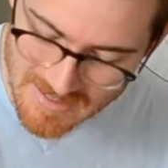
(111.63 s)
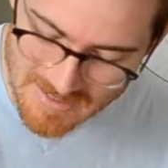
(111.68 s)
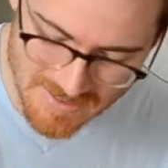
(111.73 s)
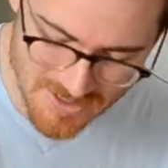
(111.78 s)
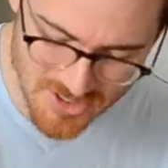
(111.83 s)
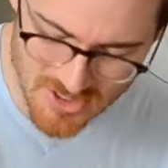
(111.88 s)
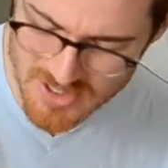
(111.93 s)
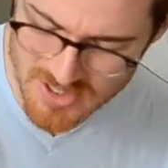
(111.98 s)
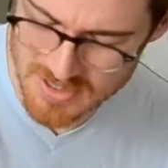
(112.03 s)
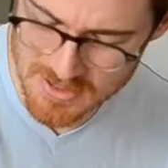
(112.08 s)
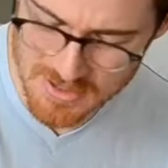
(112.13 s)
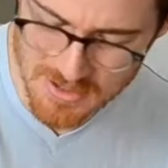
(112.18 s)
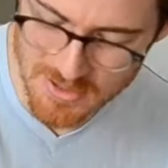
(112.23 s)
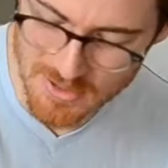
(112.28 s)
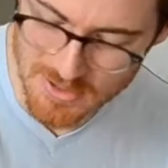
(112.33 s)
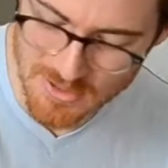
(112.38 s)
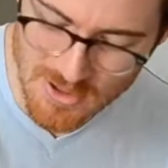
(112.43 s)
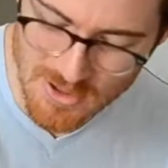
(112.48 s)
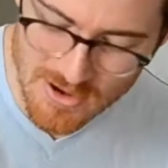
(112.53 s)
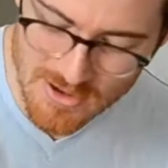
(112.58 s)
That's just going to
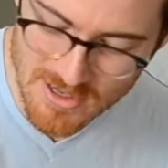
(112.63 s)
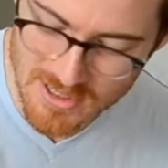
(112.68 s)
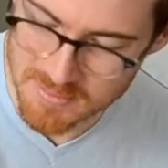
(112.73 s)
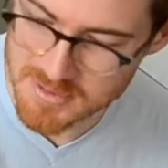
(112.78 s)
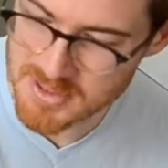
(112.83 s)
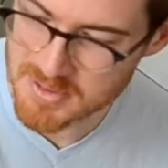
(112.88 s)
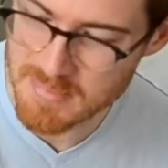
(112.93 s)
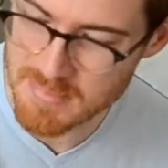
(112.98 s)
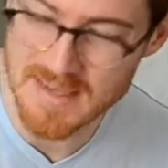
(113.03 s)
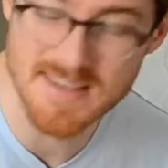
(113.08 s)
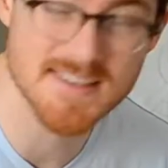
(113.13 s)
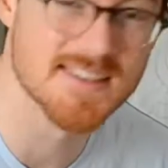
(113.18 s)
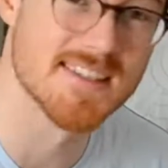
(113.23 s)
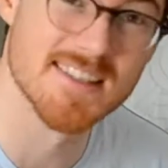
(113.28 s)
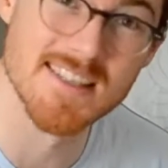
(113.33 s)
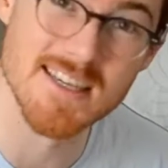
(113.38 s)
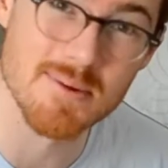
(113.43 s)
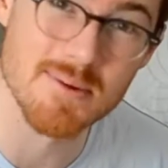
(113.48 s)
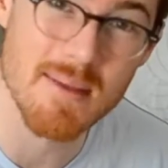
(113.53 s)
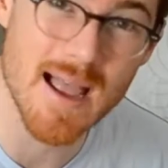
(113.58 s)
clog up space
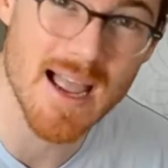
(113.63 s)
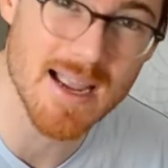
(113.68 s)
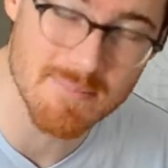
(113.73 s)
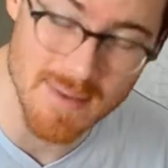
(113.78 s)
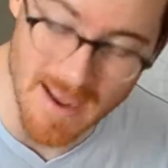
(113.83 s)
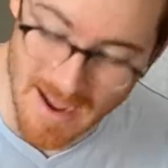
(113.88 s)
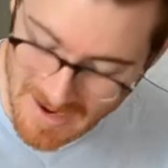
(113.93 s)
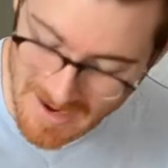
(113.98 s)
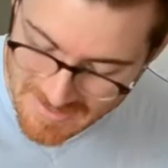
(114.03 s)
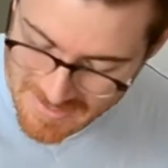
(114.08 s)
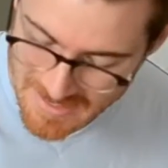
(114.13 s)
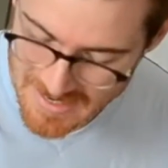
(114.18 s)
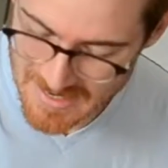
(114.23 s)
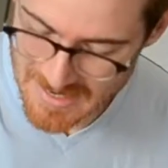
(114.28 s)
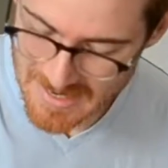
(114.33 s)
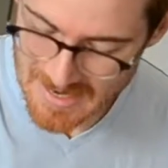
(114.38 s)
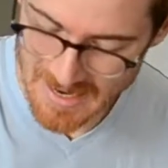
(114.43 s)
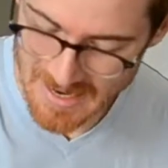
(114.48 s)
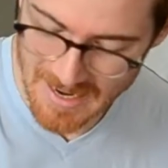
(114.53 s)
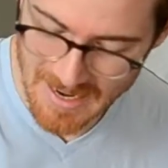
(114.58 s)
in their backpack
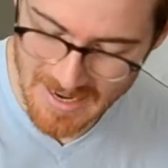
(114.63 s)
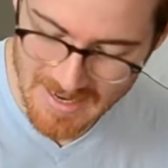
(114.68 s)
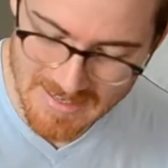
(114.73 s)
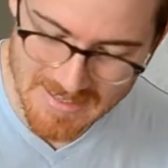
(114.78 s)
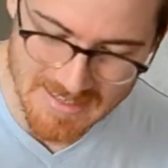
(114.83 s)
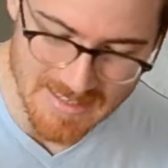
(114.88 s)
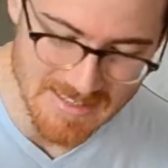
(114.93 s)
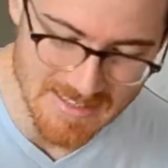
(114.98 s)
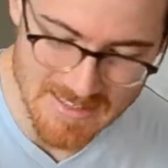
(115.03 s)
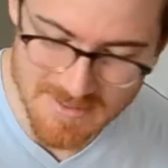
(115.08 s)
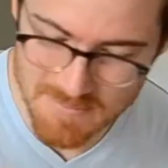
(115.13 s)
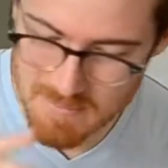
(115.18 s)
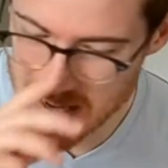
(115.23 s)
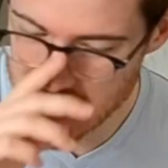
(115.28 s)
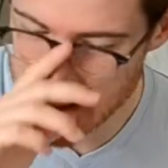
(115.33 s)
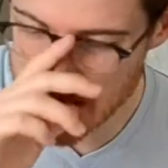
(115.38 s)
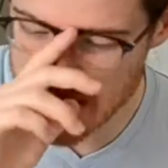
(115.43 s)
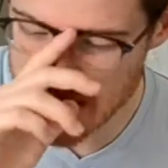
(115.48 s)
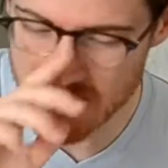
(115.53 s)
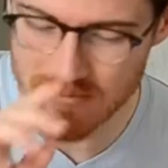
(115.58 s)
and
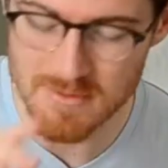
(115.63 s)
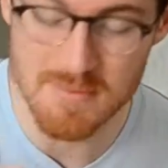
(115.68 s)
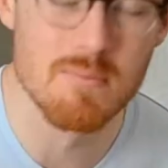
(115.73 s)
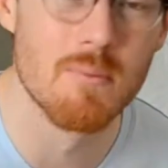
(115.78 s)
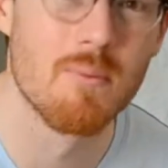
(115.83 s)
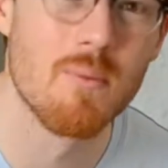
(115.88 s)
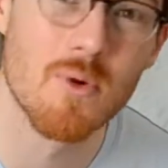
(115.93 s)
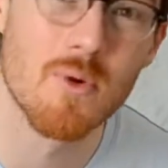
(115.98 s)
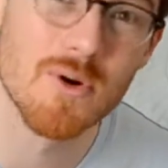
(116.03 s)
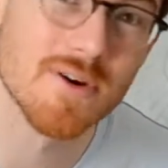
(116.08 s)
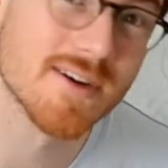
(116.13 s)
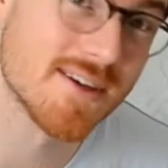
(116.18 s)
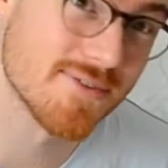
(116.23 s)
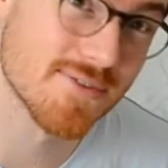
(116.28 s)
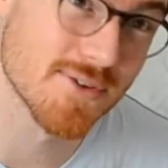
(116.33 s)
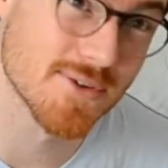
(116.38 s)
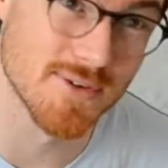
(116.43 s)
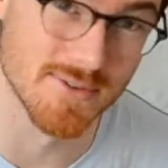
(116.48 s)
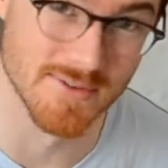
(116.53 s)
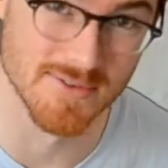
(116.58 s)
make it even more
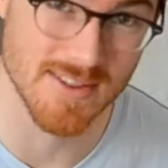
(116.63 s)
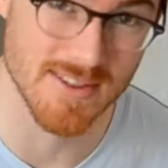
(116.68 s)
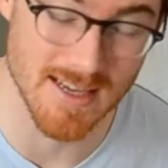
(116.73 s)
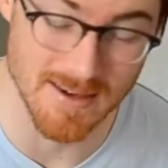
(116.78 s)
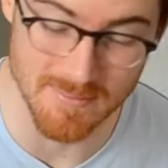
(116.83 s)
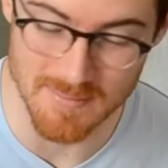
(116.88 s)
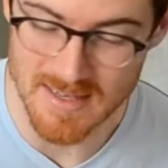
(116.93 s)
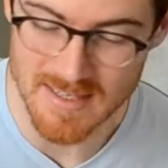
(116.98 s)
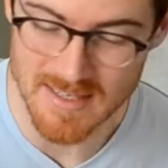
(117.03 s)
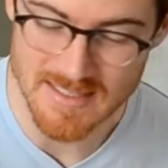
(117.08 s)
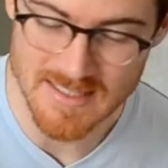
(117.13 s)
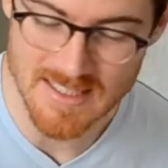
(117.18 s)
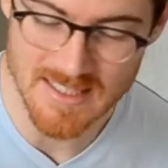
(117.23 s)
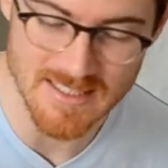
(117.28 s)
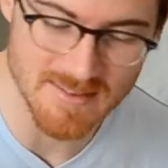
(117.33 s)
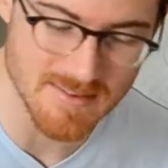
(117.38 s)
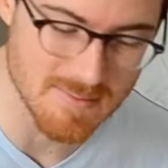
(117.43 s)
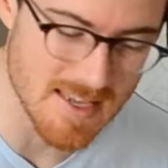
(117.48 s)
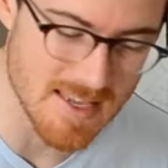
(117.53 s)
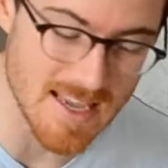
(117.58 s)
difficult for them
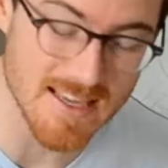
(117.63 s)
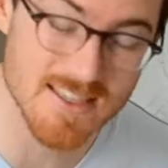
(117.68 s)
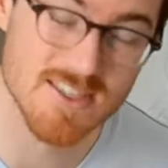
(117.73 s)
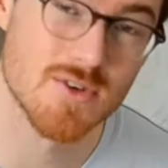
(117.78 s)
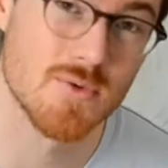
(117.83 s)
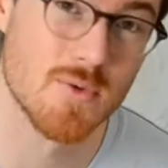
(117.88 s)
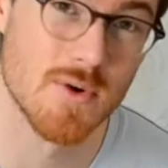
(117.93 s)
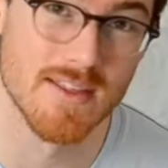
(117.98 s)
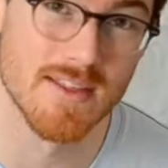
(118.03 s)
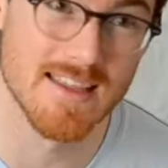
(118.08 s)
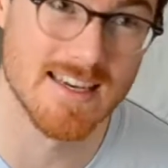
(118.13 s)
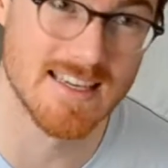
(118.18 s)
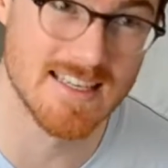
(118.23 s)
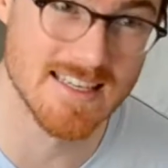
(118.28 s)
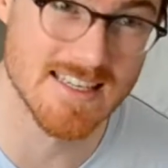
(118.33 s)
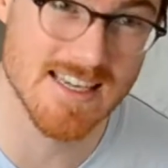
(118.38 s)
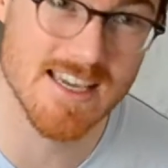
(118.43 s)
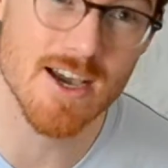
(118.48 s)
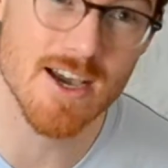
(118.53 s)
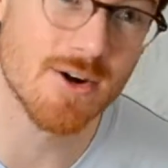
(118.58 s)
to get to where they
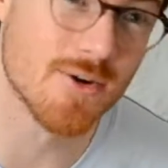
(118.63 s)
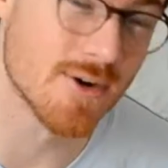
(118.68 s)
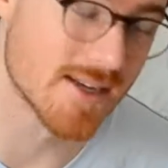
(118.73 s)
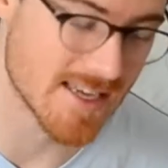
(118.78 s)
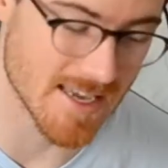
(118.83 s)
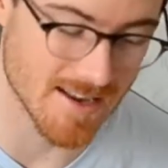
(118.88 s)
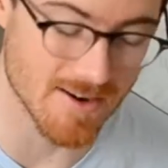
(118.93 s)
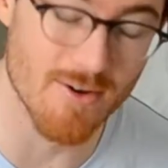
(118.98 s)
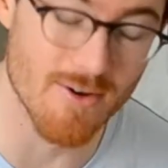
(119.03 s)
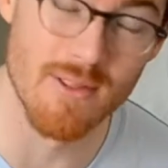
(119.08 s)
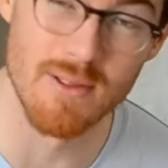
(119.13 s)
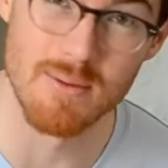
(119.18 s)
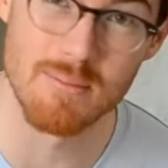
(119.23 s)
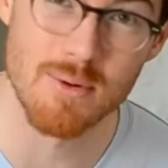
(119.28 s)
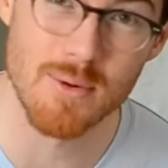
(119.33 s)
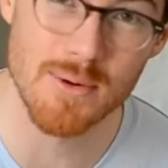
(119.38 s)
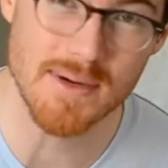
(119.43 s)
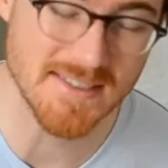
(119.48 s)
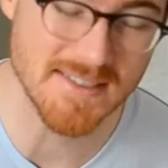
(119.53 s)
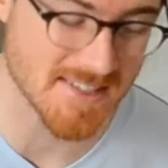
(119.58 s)
need to go and get all the
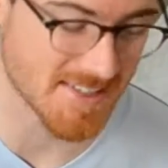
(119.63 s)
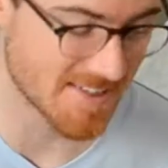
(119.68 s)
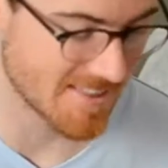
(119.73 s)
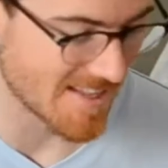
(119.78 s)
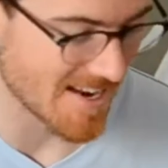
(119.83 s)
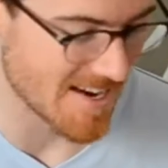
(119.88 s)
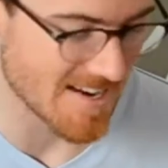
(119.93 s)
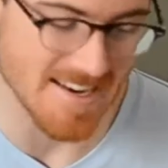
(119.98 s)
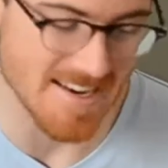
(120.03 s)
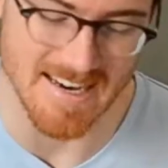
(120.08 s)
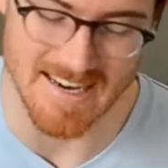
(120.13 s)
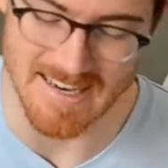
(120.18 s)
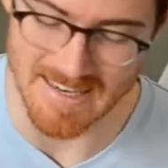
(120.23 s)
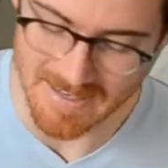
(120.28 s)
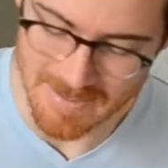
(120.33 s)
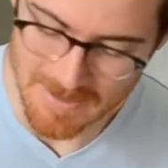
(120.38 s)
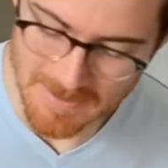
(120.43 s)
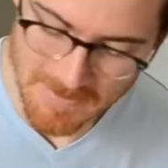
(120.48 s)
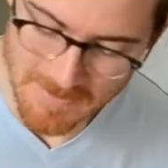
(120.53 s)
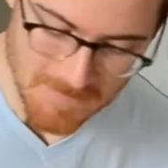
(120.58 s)
points that they need.
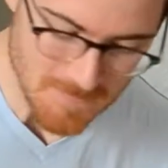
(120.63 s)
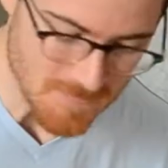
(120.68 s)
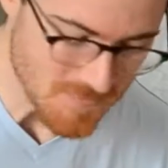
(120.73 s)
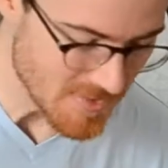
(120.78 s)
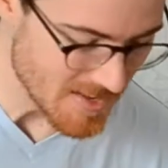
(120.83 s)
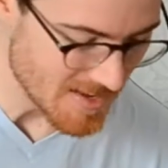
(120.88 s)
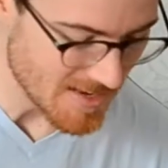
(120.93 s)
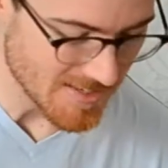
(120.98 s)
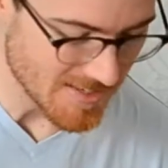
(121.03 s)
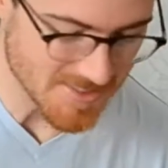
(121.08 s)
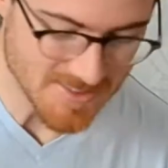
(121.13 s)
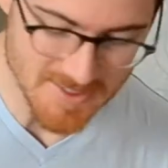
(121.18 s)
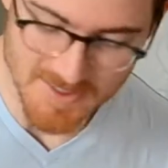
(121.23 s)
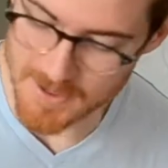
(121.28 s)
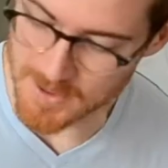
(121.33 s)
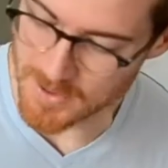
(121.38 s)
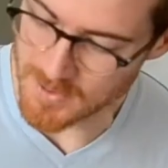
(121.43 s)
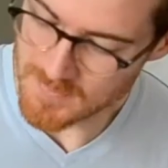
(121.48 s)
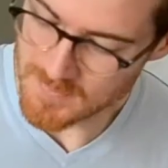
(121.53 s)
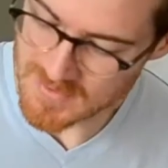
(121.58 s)

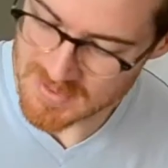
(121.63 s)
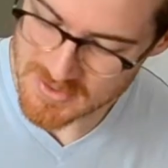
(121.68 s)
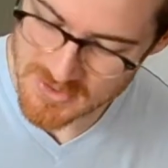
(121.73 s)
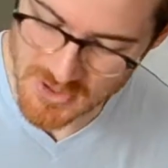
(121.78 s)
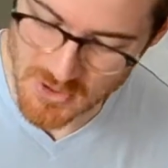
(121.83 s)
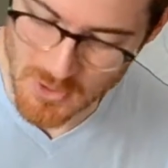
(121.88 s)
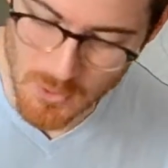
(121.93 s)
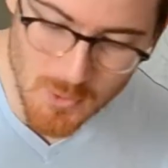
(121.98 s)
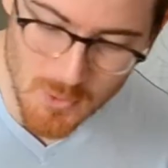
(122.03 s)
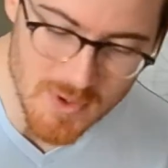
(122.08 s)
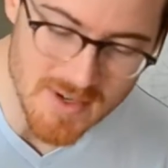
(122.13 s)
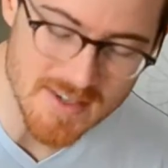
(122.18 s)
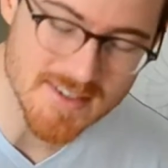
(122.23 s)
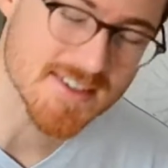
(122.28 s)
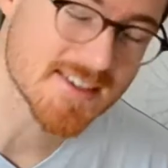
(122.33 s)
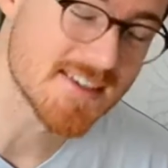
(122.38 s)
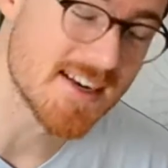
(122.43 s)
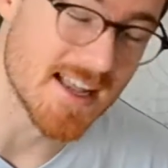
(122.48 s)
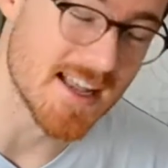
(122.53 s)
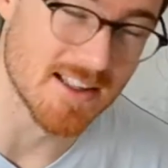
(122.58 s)
So there's always an